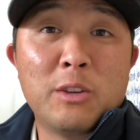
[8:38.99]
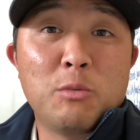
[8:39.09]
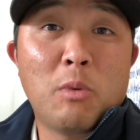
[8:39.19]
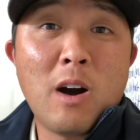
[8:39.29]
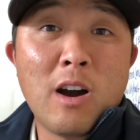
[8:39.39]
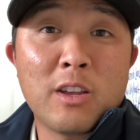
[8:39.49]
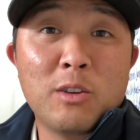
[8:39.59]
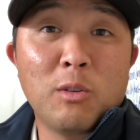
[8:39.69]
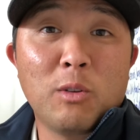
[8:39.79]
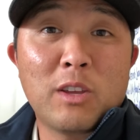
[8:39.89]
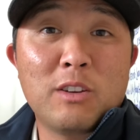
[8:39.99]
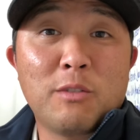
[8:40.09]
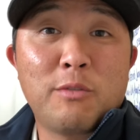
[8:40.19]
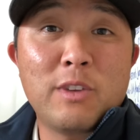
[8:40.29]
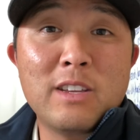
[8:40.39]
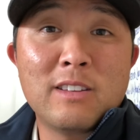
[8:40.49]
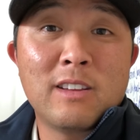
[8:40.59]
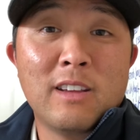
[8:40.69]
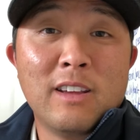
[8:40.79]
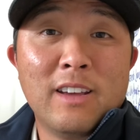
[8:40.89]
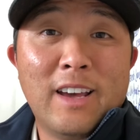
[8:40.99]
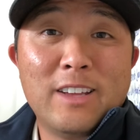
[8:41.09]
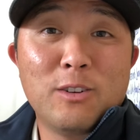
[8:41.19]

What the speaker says: walk. You don't look at your feet, and